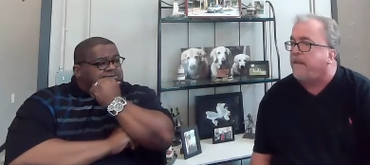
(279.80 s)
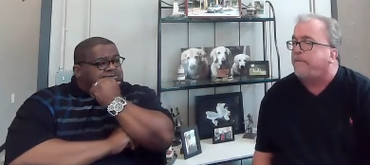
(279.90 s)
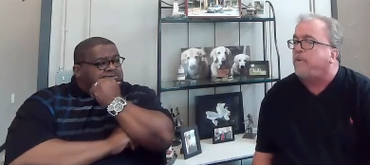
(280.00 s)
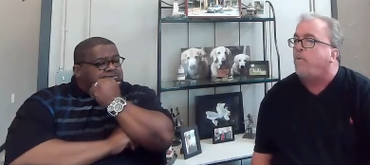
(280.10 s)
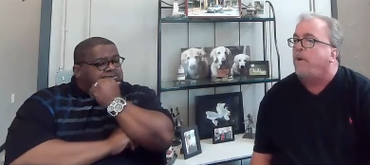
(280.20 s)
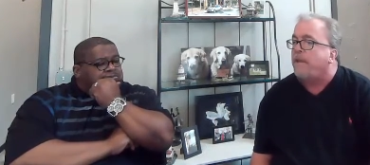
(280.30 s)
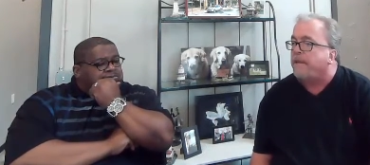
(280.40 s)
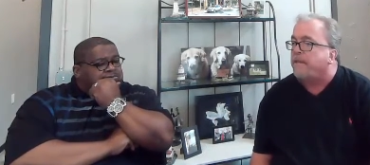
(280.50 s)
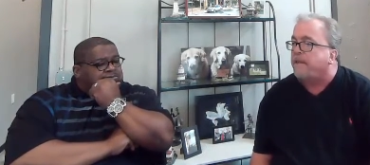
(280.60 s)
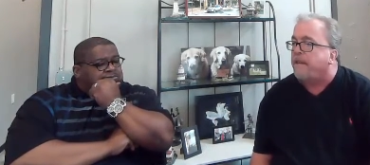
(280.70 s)
Speaker 1: got to be
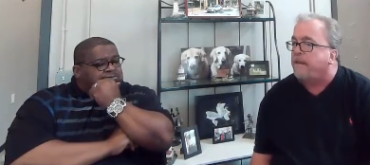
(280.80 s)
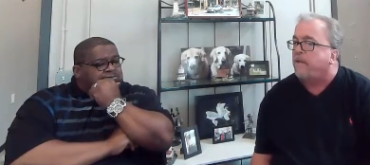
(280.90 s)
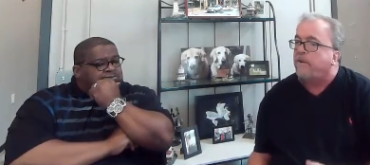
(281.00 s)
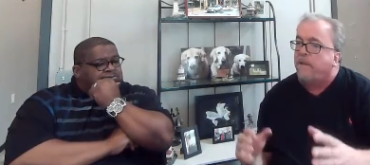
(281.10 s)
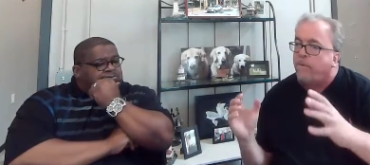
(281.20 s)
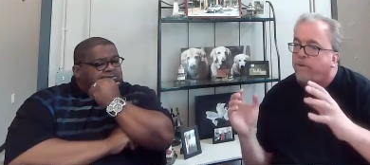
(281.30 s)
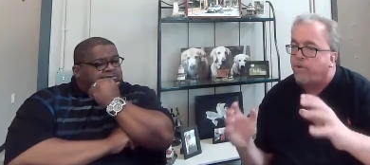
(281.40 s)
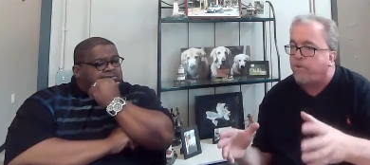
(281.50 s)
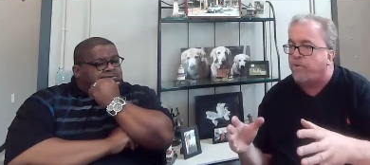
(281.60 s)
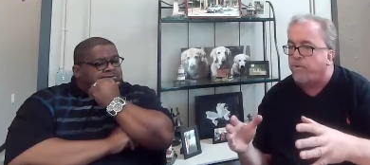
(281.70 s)
willing to kind of look at
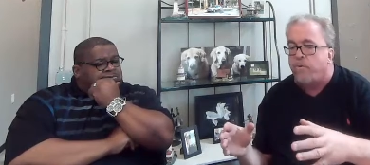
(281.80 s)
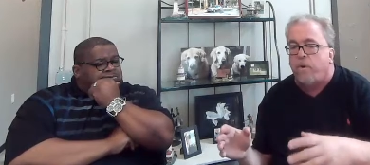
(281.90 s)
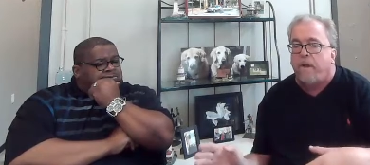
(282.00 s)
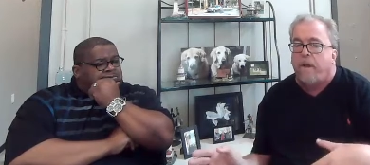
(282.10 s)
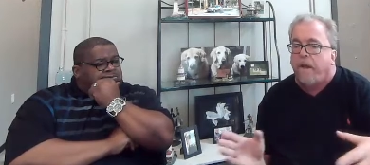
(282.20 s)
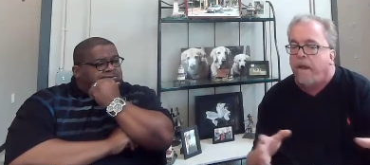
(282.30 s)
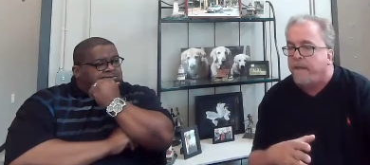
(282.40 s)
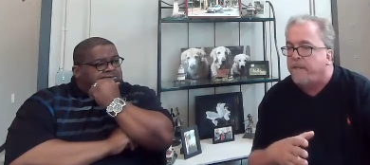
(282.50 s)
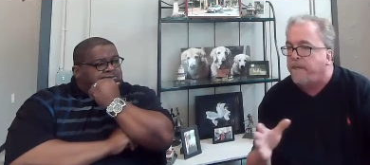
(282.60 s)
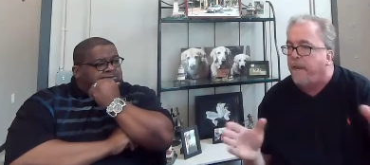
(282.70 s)
what you do
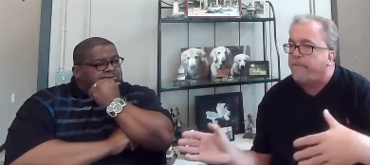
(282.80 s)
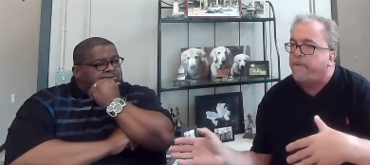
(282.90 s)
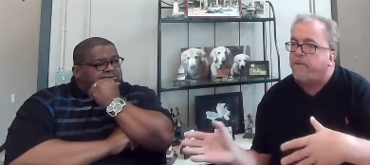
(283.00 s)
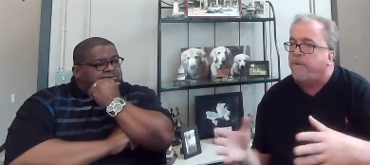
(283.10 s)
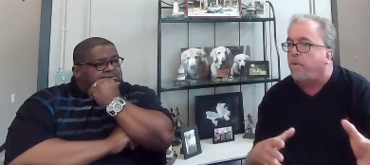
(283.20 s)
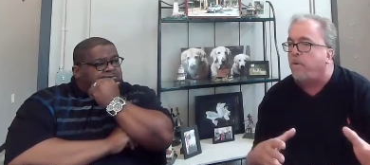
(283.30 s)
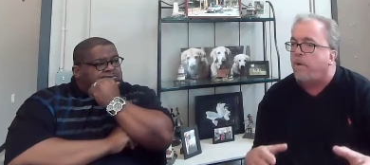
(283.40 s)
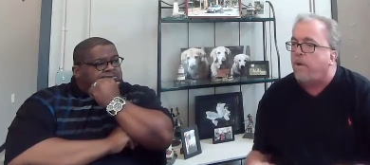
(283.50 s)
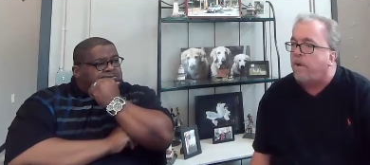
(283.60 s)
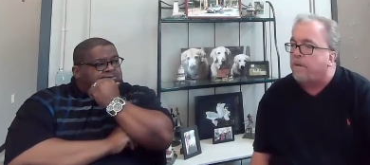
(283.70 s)
and adapt as you go
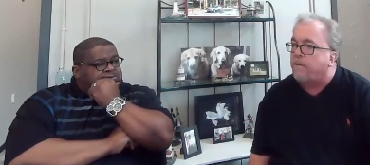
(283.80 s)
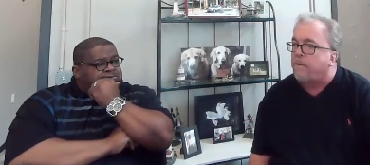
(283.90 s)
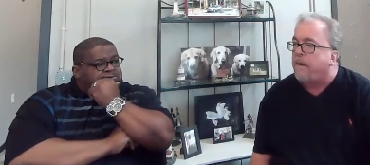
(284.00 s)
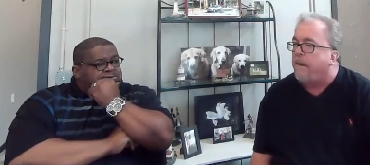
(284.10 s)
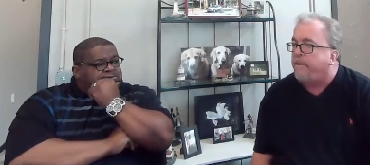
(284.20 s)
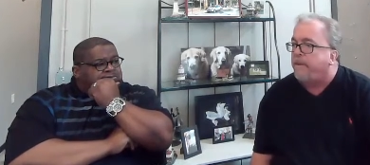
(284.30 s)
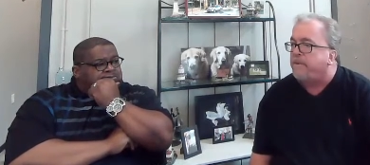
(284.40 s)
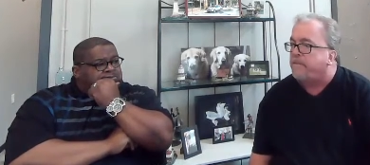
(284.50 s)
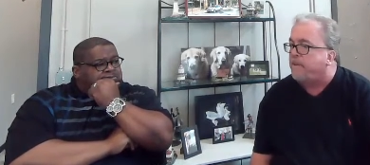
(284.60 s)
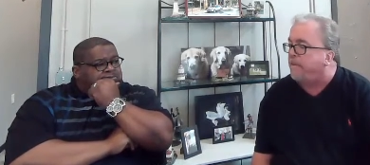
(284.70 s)
along to accommodate
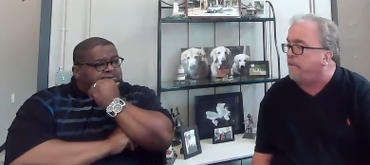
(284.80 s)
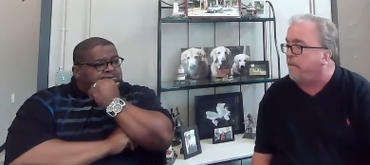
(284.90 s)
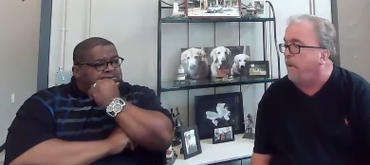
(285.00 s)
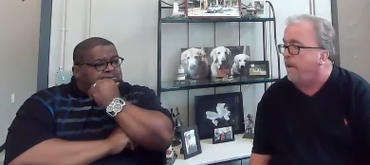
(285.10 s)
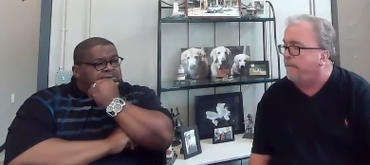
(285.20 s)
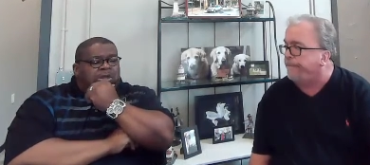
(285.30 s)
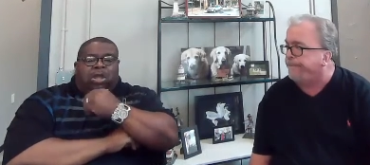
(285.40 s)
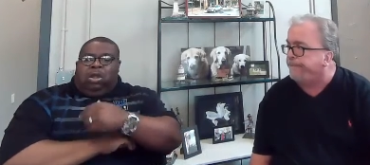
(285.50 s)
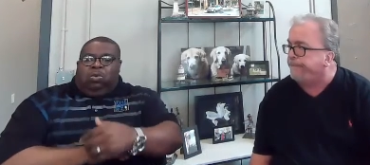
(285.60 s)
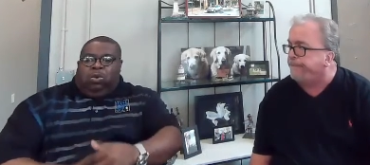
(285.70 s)
whatever's coming your way.
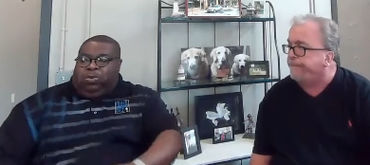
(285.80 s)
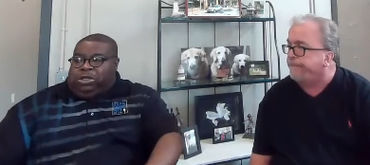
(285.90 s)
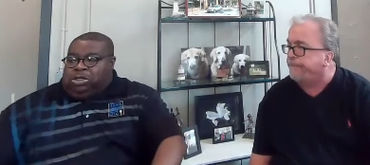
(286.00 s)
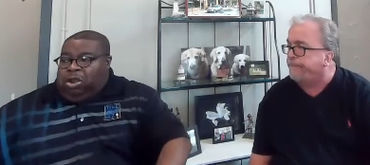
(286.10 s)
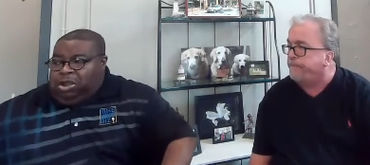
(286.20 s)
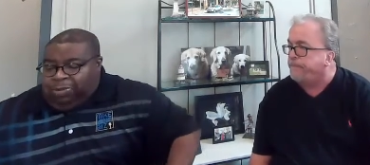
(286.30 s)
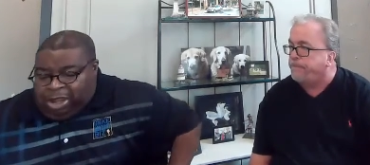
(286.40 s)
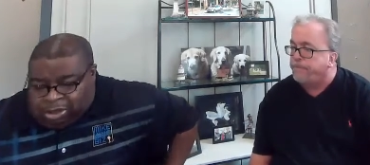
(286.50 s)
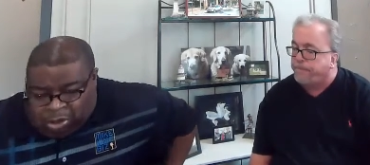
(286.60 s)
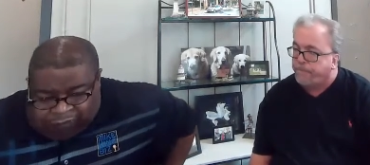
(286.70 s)
Speaker 2: When we talked
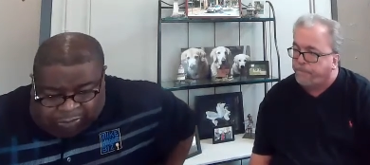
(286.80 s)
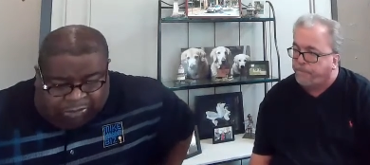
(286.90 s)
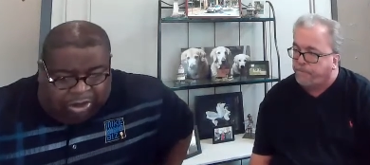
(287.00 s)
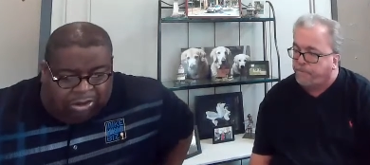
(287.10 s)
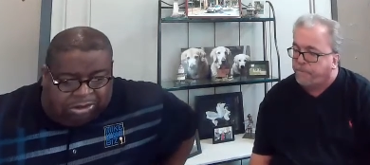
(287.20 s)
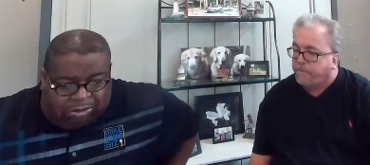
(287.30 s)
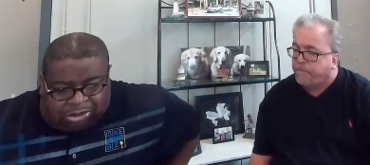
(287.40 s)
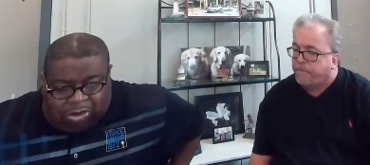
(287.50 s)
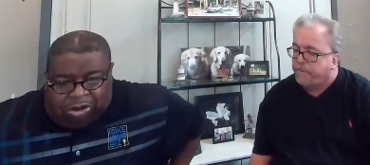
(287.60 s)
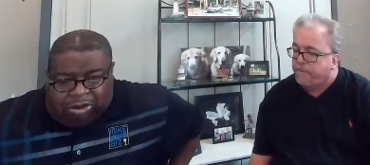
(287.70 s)
about COVID, we
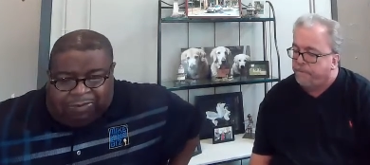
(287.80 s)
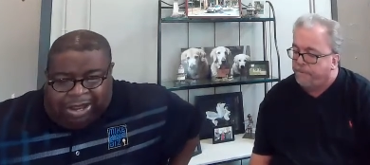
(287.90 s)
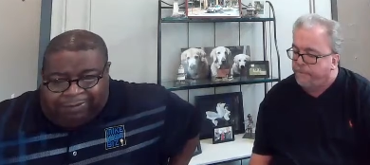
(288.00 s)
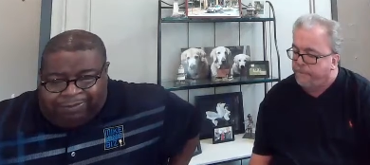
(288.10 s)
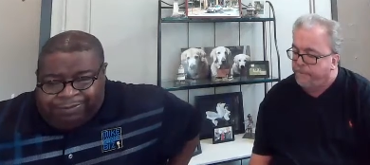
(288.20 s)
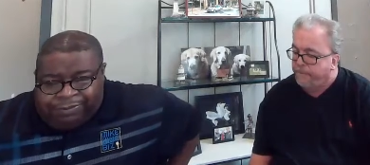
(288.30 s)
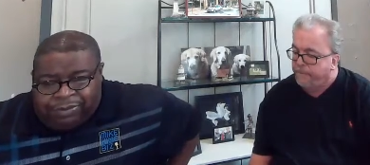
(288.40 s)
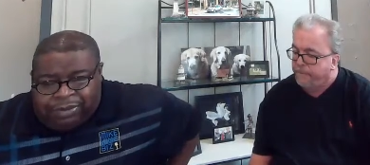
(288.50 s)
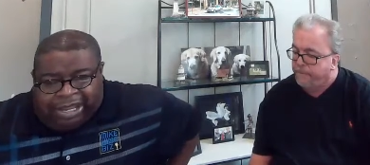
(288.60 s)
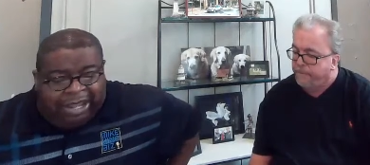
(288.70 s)
also talked about
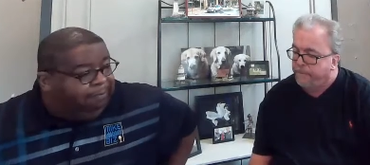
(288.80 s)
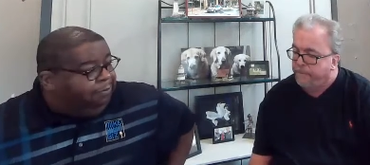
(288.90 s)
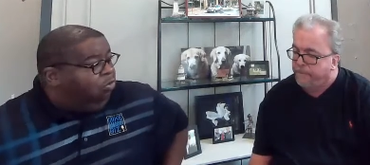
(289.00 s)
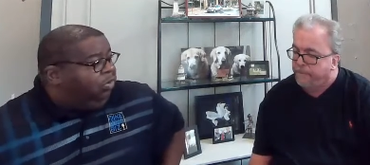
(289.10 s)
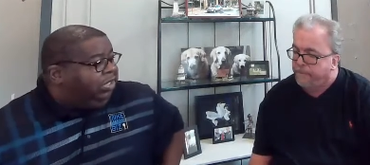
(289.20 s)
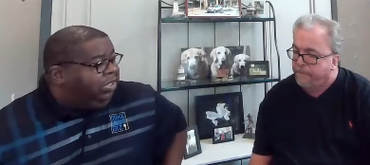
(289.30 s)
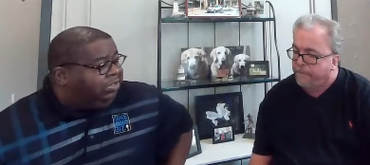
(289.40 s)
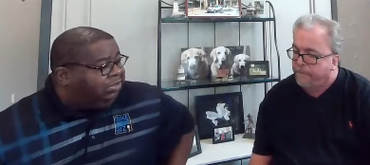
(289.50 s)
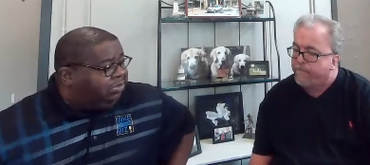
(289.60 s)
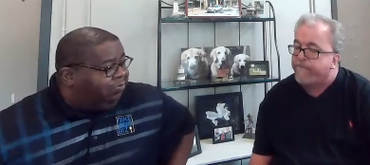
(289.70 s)

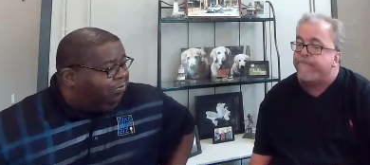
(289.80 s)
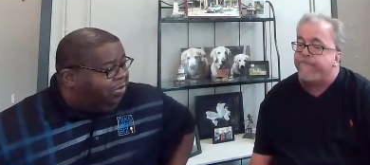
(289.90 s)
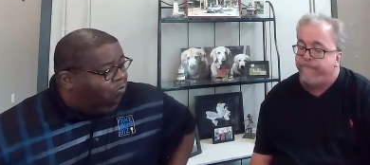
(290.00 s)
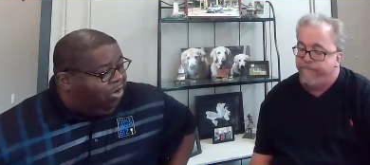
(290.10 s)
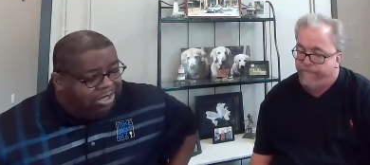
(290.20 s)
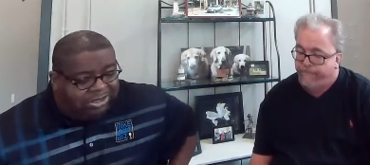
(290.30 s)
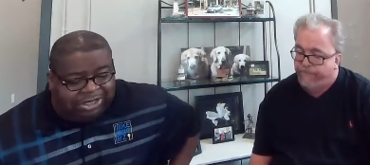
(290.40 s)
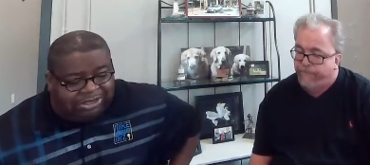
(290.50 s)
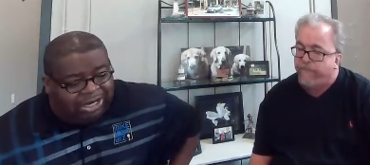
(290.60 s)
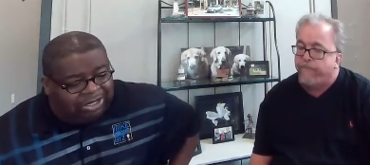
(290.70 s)
employees. Mm-hmm. One of the
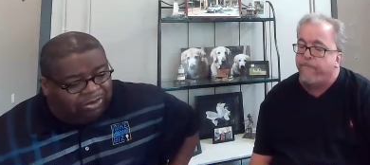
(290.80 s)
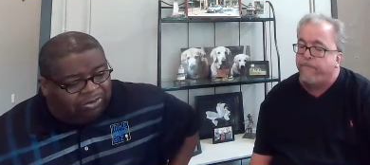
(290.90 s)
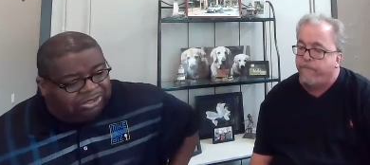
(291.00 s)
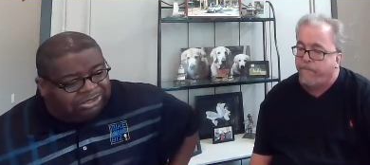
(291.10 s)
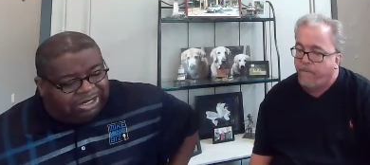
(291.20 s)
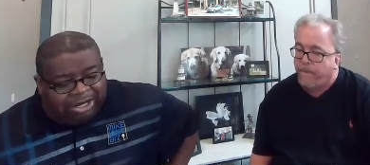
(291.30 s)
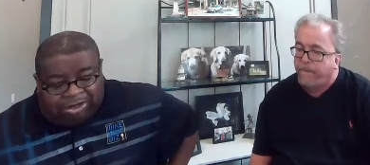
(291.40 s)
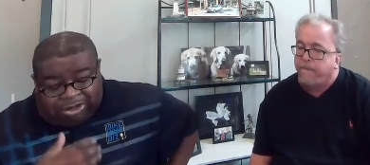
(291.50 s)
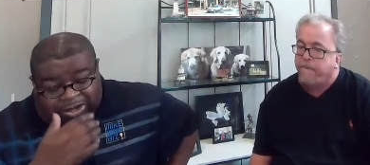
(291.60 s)
things I noticed, and I